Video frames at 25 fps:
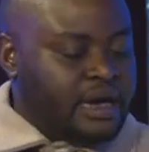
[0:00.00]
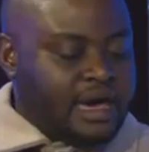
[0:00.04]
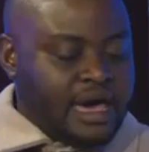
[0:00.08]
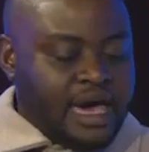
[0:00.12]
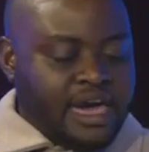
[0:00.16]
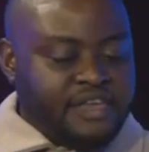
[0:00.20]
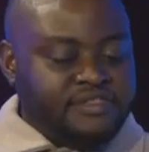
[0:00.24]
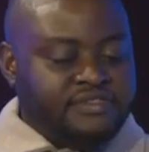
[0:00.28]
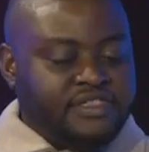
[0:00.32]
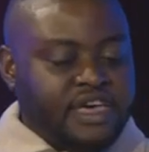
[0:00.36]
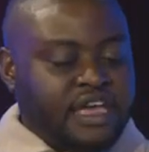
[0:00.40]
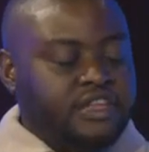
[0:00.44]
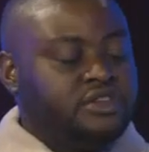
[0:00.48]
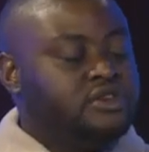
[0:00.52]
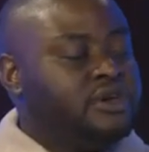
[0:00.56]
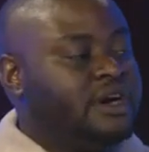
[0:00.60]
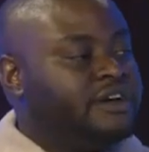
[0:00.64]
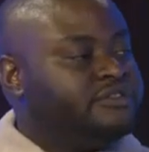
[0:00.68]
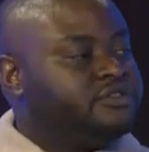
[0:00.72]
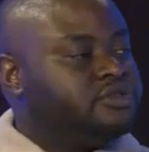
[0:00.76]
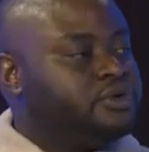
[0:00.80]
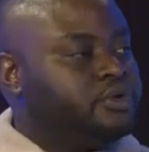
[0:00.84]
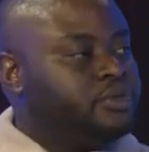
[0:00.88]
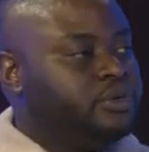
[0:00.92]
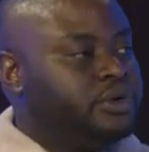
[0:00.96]
And then you have
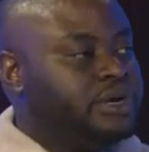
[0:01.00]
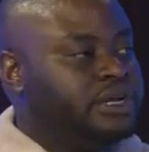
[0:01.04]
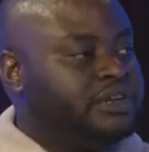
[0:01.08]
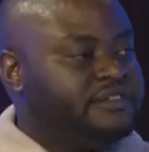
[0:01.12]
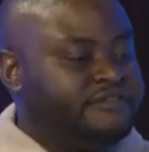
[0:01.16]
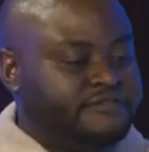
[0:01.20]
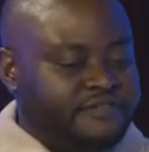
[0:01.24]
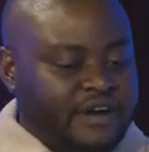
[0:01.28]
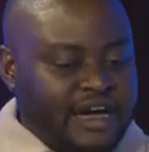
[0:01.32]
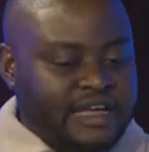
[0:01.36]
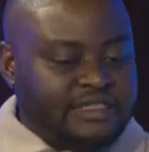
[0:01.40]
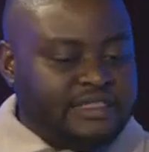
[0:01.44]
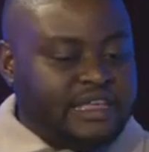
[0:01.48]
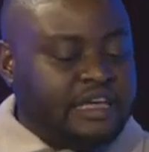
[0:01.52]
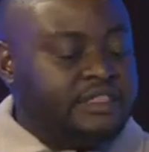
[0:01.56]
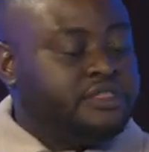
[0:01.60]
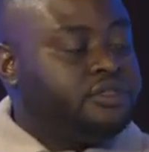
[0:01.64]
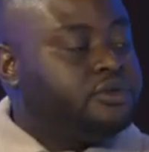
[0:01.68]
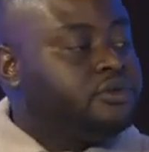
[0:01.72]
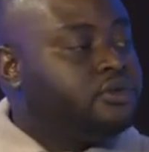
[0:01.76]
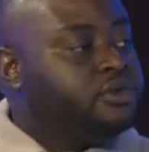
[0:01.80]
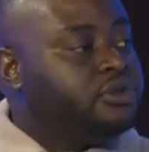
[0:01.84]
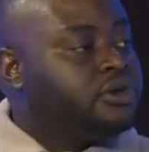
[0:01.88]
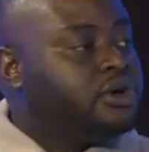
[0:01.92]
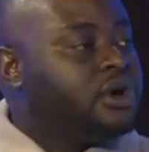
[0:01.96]
to redefine that
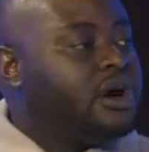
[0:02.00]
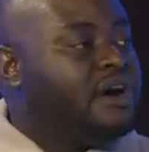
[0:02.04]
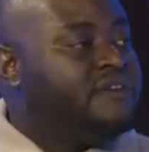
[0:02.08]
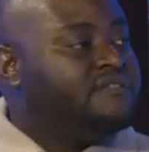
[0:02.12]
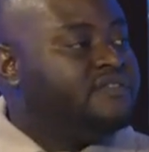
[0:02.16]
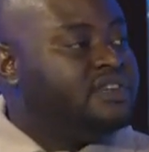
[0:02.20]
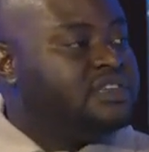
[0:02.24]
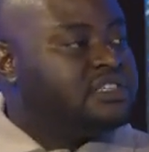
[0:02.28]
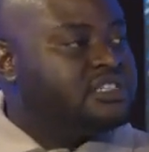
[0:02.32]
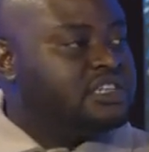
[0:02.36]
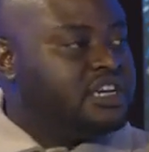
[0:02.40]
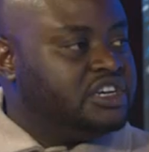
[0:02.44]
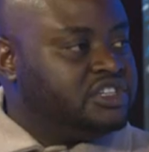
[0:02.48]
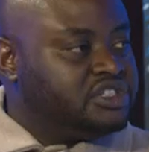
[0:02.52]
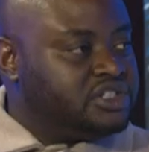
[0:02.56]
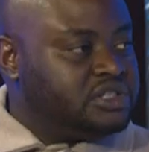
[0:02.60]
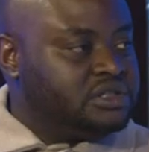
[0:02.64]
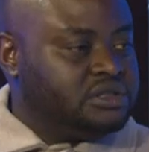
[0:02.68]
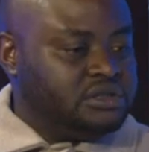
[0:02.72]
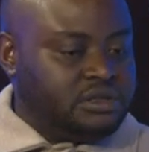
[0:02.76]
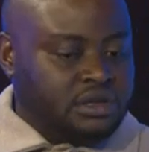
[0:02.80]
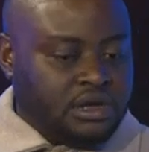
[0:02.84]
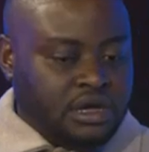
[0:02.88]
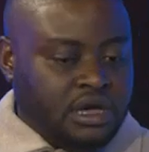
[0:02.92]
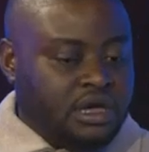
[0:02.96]
through the
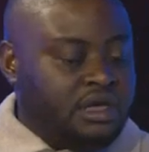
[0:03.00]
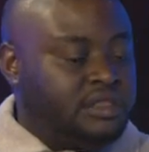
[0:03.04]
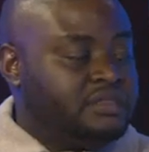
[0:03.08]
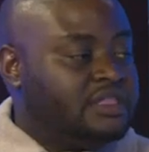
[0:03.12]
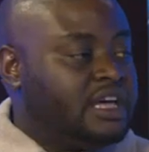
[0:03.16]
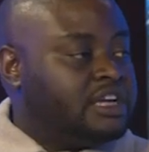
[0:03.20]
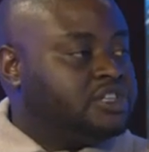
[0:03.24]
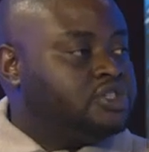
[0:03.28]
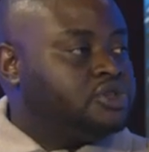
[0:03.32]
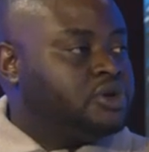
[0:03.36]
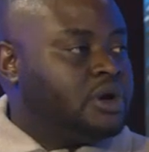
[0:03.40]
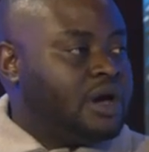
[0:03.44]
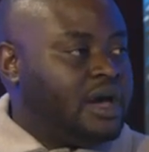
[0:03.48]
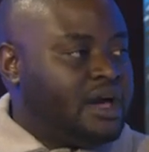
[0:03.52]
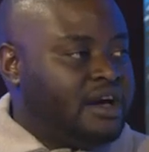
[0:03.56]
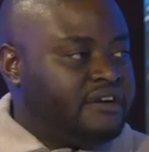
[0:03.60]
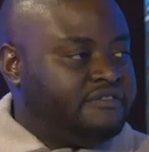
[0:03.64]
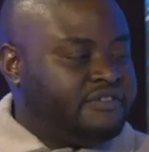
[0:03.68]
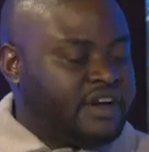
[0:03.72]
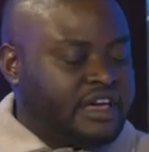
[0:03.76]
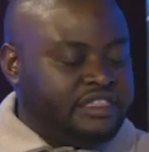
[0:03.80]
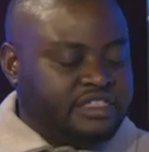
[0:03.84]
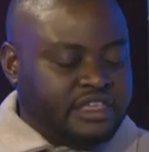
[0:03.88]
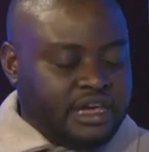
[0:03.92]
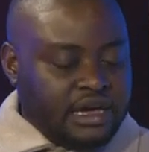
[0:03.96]
conversation that you have.
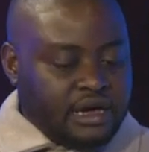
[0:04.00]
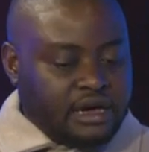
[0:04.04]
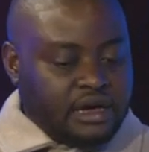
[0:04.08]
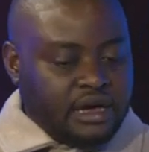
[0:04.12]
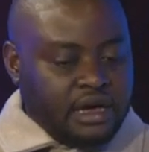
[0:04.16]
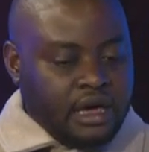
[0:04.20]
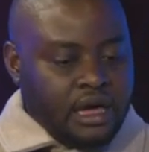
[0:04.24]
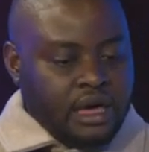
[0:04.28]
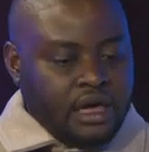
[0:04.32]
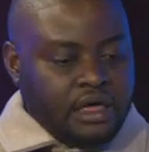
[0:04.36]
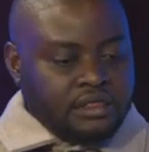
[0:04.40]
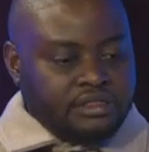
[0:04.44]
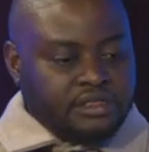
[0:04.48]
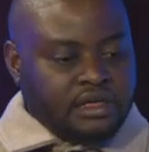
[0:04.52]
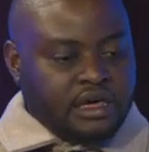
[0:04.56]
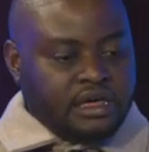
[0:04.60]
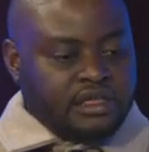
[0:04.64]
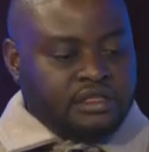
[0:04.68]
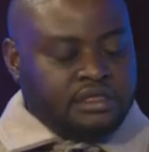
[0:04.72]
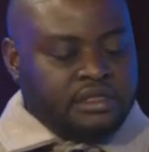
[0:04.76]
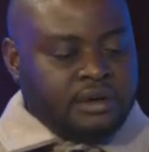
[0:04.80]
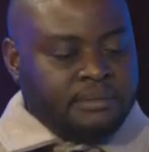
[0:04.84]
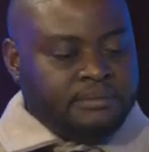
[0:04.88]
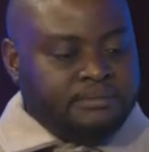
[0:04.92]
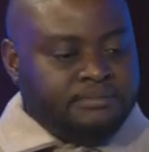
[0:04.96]
I think
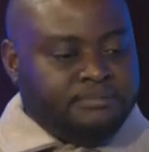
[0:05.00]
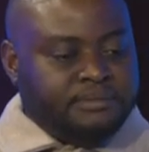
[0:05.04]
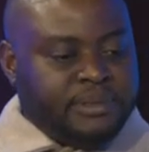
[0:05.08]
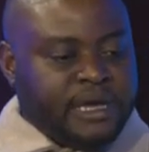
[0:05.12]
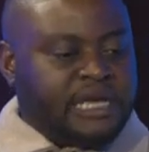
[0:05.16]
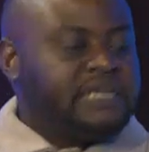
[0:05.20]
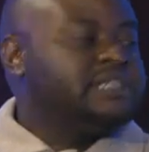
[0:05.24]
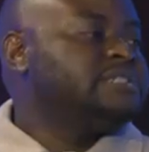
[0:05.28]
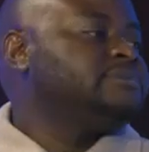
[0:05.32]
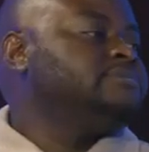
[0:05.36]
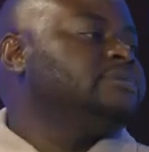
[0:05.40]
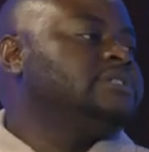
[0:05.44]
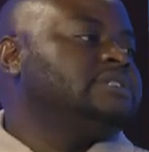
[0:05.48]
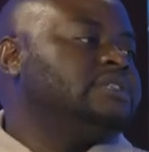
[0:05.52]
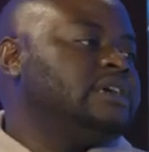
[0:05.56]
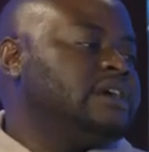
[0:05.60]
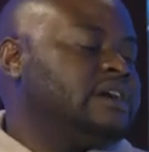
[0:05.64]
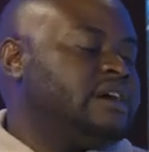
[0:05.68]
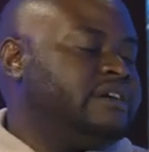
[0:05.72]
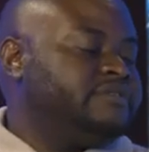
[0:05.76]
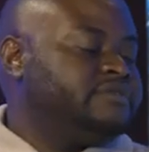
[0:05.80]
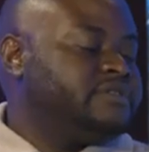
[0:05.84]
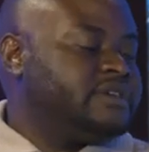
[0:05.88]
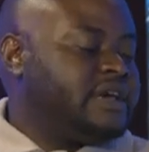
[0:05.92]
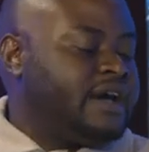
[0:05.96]
the biggest mistake
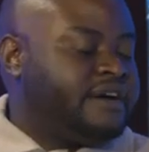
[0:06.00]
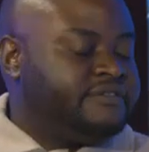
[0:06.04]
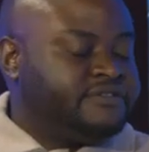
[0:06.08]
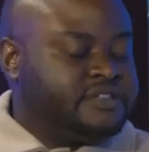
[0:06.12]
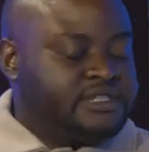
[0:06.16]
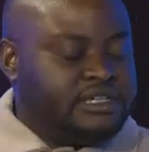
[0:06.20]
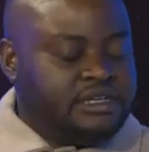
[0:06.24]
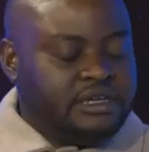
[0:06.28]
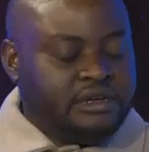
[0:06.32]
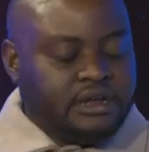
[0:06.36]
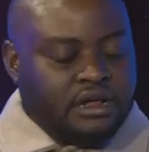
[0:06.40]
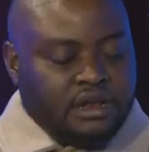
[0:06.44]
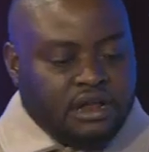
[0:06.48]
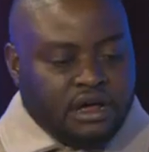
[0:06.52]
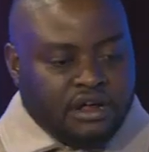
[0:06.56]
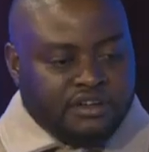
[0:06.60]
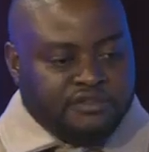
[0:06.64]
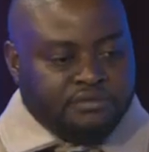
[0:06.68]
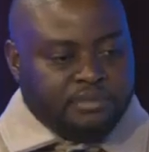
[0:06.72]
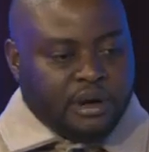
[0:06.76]
I've seen a lot of